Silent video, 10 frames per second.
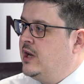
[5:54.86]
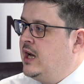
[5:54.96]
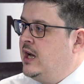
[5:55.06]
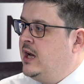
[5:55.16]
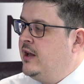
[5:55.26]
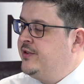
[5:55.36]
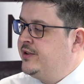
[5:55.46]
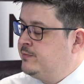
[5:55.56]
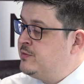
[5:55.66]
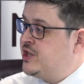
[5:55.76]

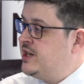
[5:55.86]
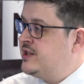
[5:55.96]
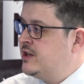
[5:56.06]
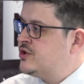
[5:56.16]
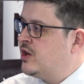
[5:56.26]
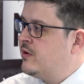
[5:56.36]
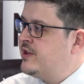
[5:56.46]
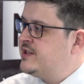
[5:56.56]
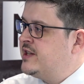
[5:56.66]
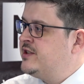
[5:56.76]
the machine is in control of
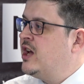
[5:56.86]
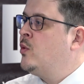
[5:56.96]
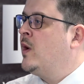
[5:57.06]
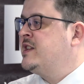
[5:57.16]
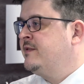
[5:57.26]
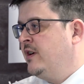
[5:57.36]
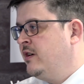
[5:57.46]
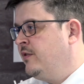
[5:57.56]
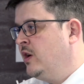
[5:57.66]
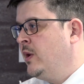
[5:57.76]
this, there's no way to
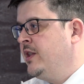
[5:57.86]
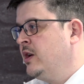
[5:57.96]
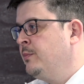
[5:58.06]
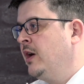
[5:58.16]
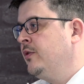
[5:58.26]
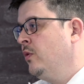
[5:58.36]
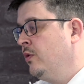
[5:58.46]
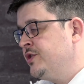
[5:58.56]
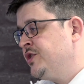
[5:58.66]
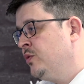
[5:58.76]
verify where the component or
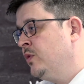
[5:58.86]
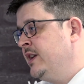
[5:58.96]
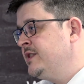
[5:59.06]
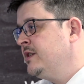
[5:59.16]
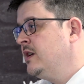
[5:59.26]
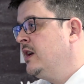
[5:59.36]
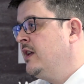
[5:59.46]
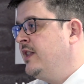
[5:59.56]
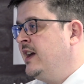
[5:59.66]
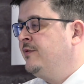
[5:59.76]
the tool is.
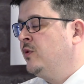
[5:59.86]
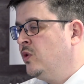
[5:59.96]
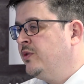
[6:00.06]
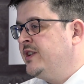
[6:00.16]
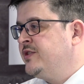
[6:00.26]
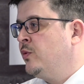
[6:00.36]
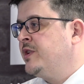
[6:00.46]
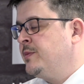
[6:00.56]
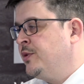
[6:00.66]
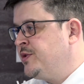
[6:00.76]
Therefore, there's
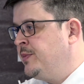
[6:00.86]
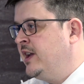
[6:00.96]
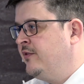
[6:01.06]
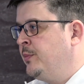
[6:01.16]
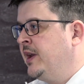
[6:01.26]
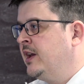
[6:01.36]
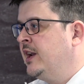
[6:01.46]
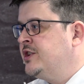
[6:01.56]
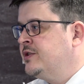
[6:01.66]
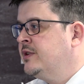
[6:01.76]
always the possibility of a big
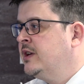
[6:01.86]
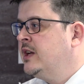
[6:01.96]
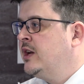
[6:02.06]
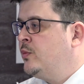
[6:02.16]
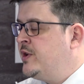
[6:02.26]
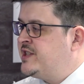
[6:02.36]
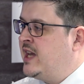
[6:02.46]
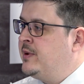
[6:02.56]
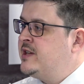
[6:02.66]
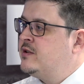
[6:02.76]
collision. With
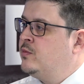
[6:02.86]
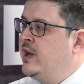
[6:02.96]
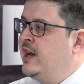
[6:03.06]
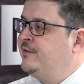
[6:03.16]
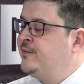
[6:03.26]
Tebis, we have